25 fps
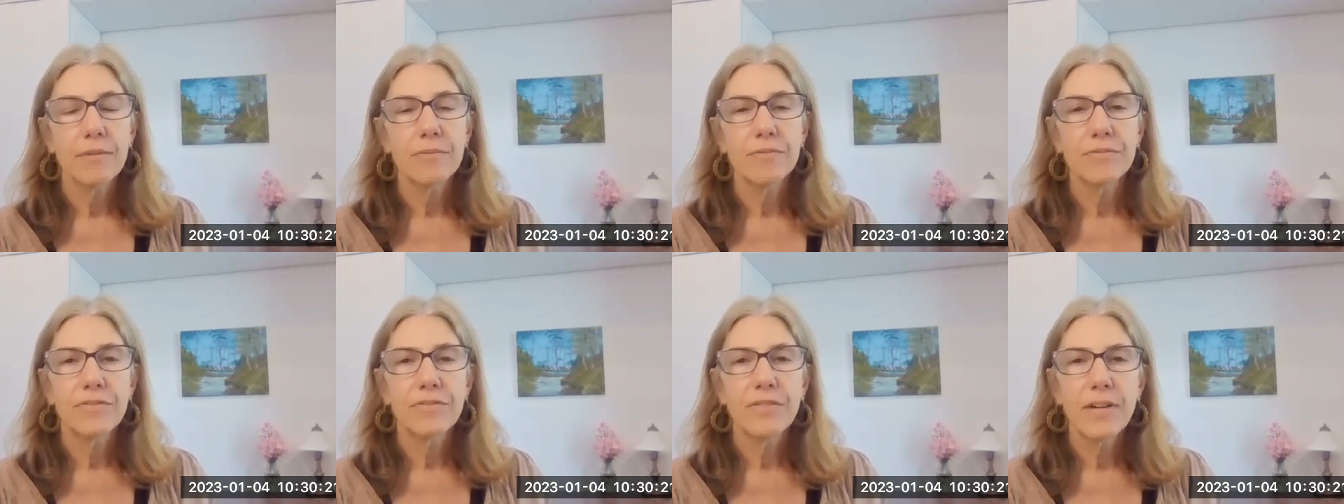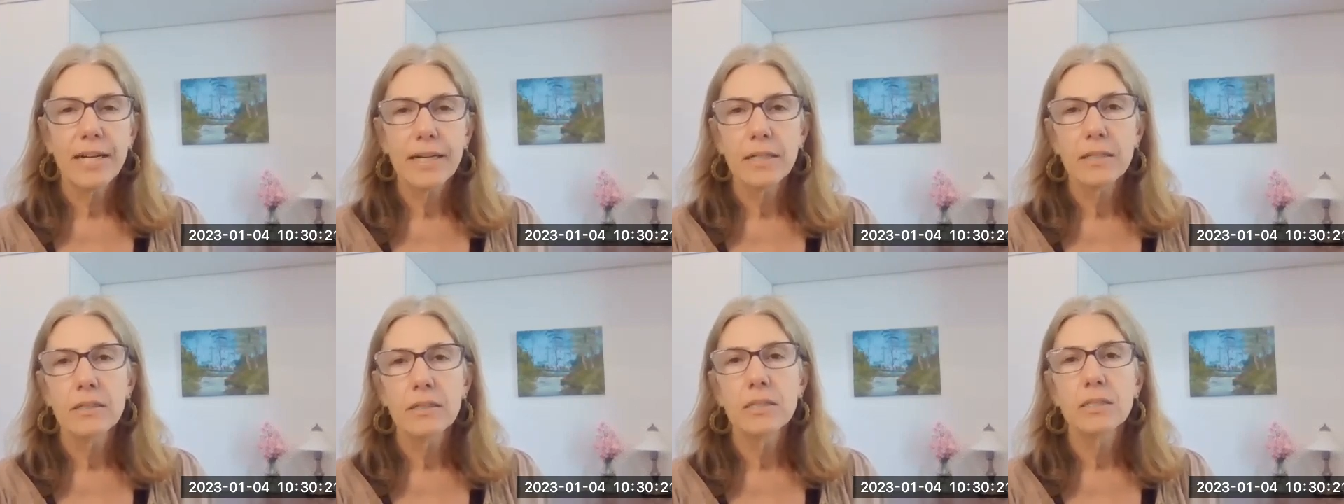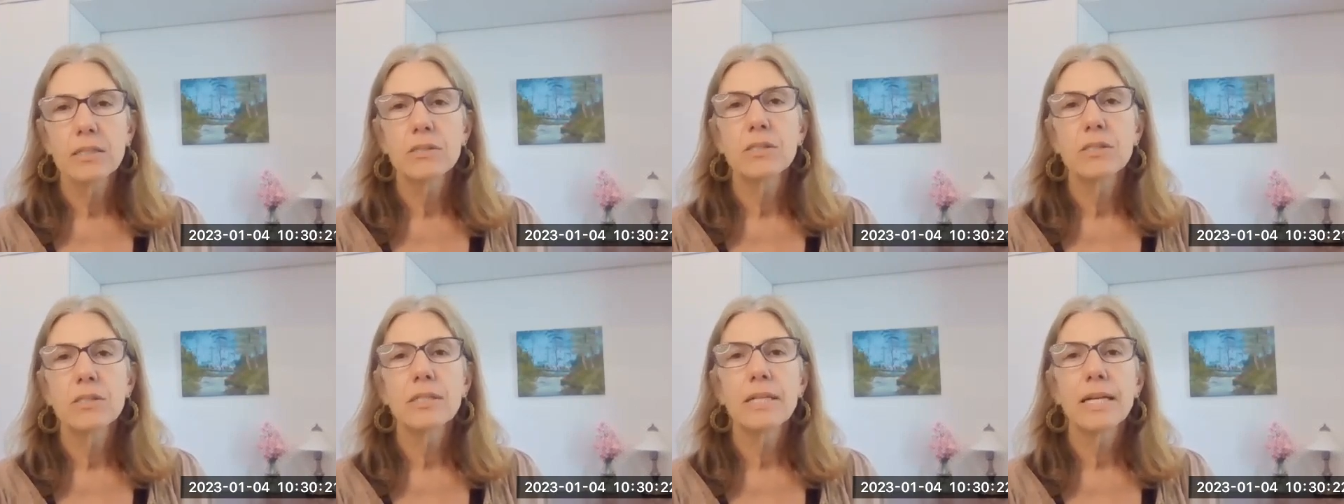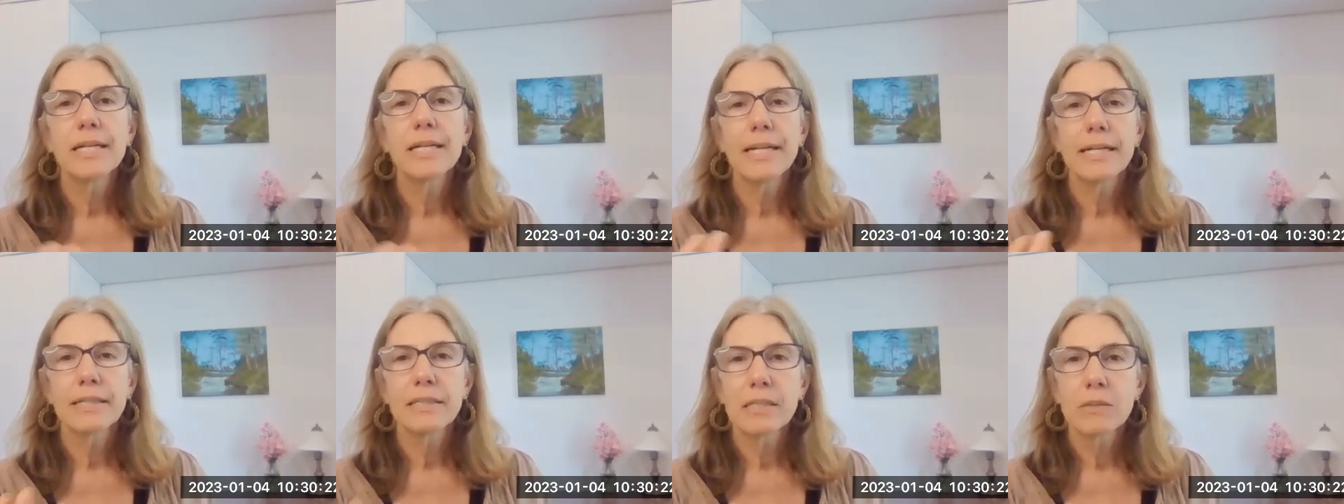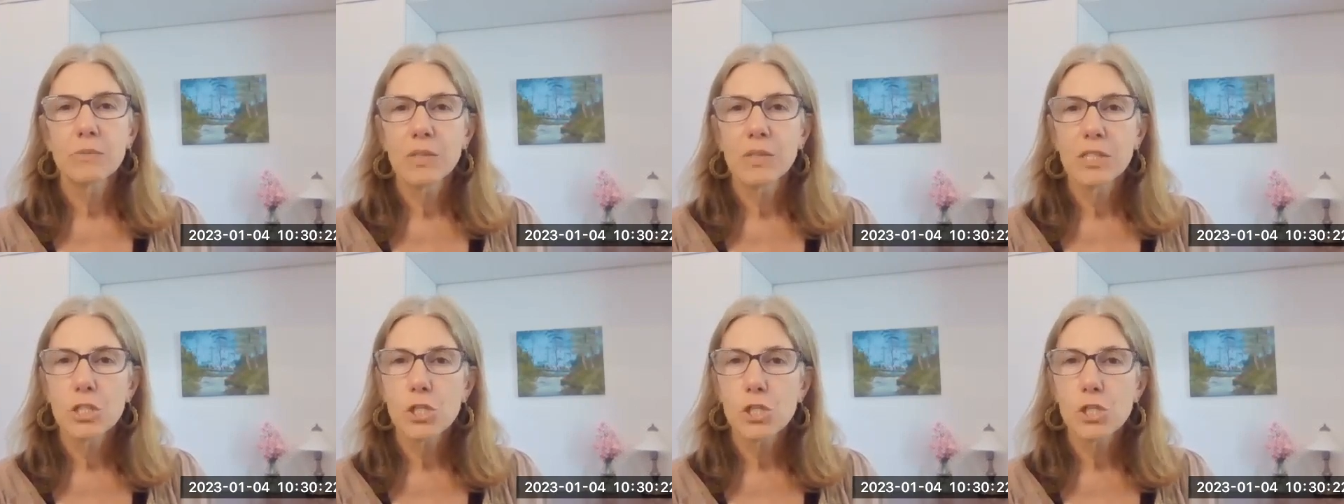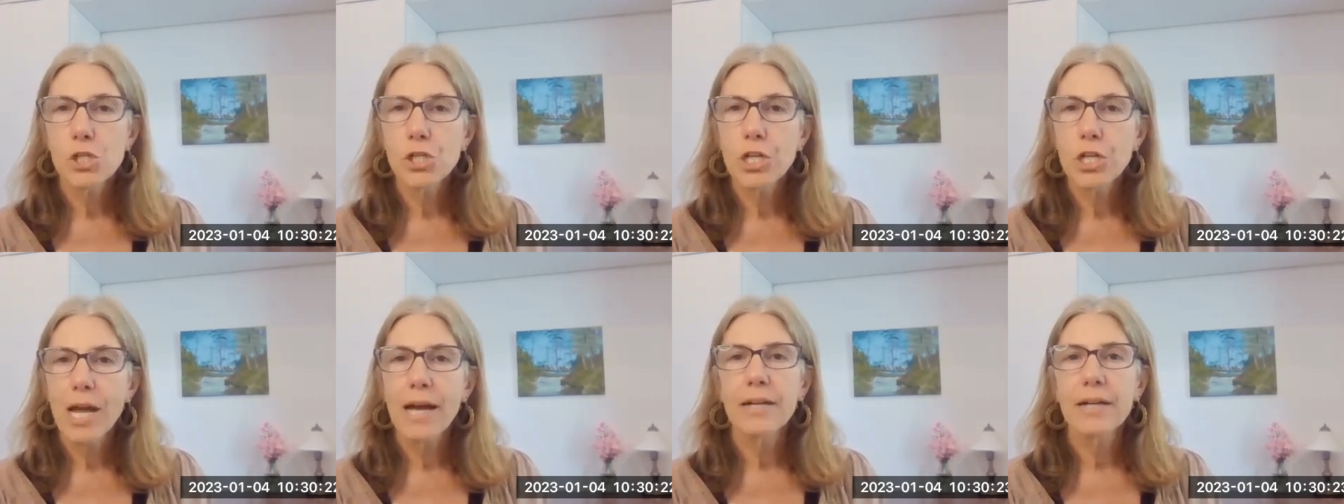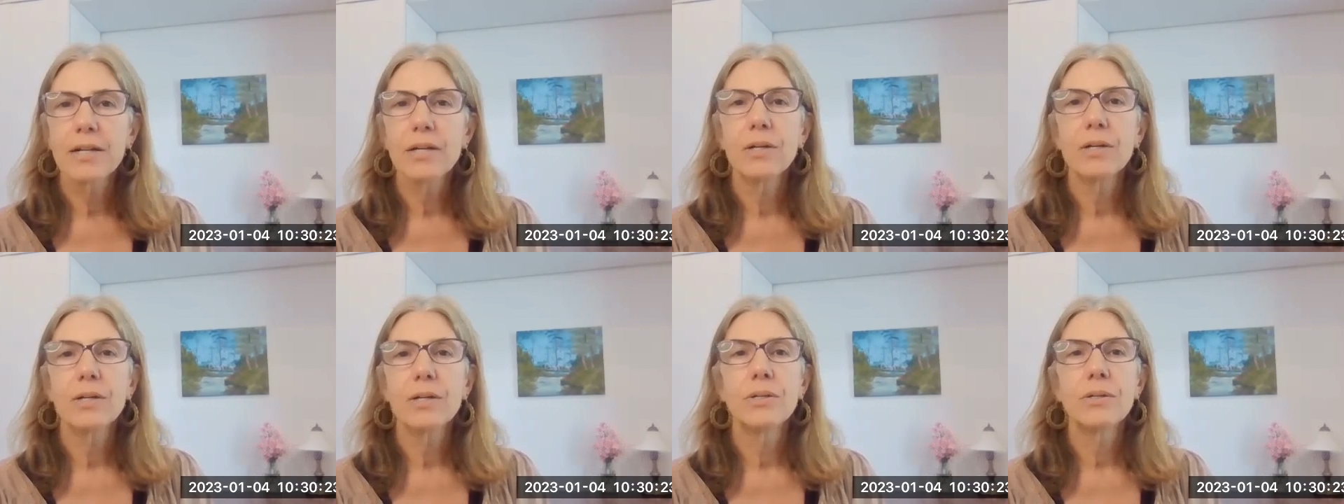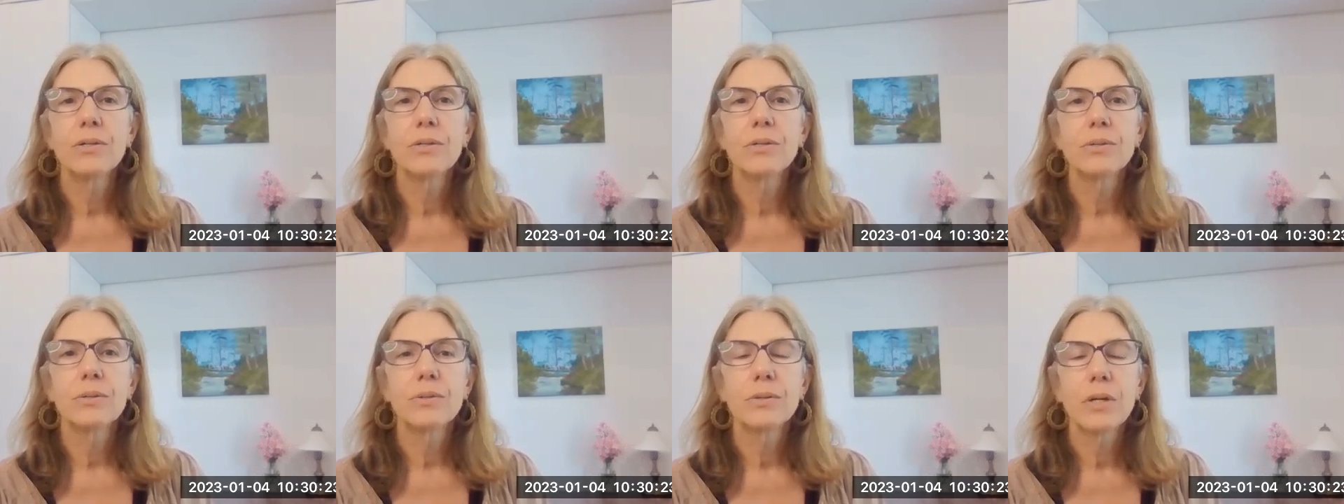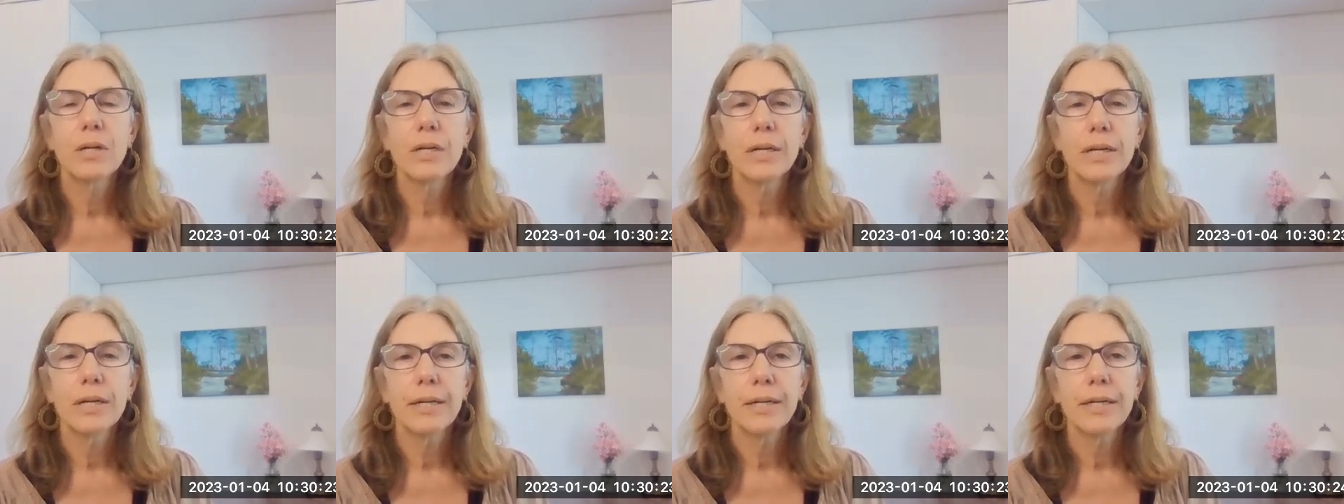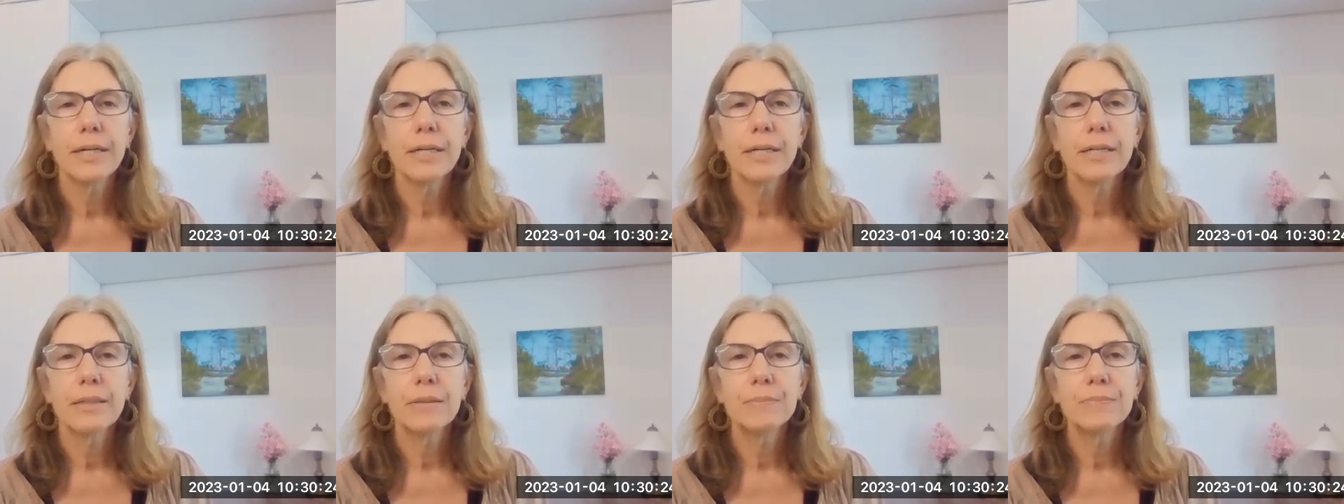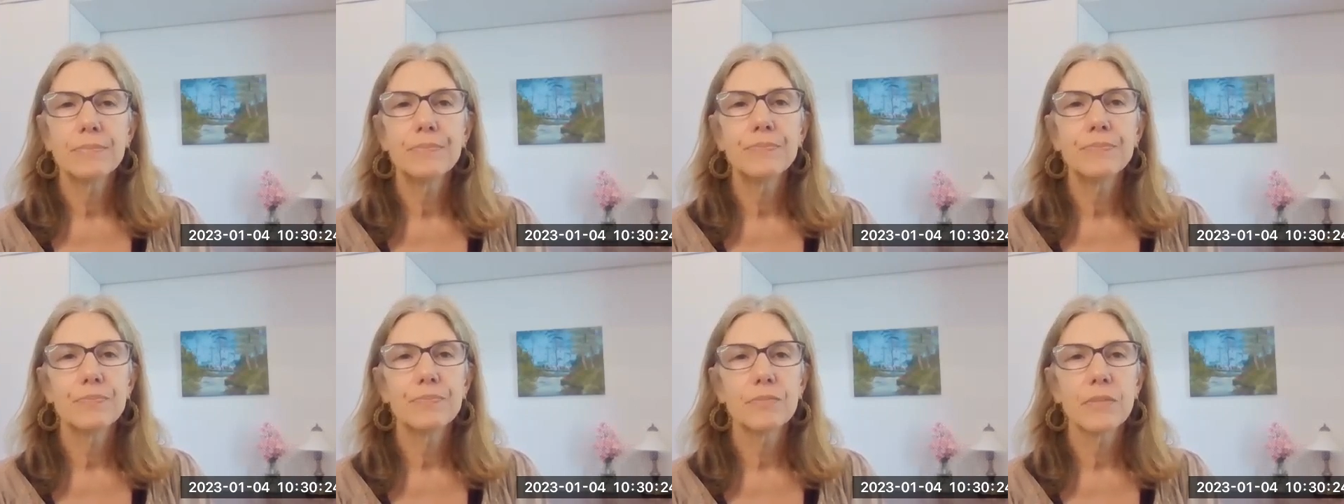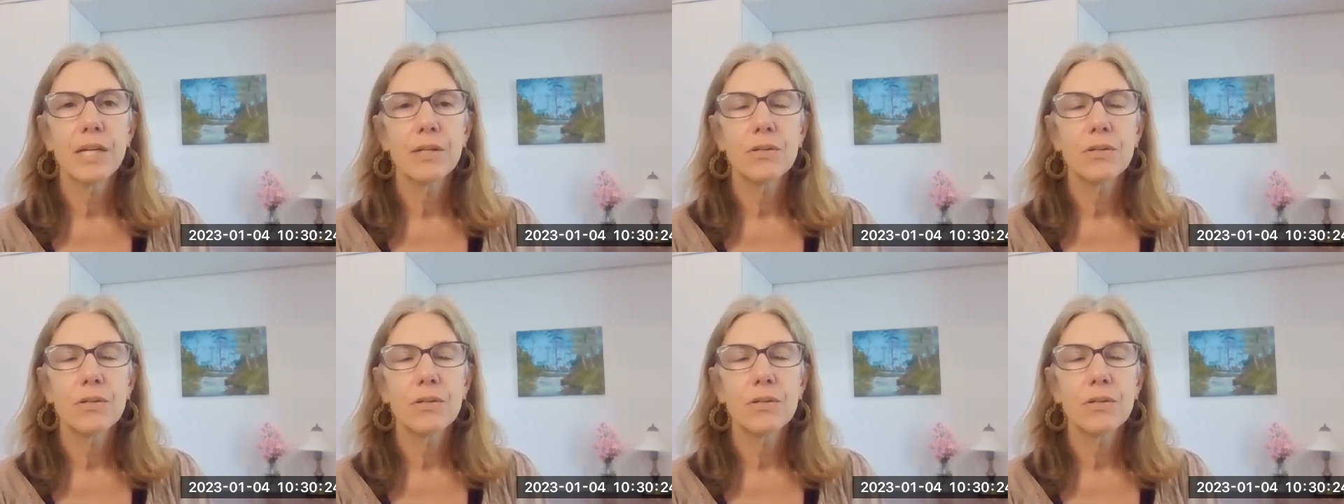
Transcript: Fire is connecting with the shadow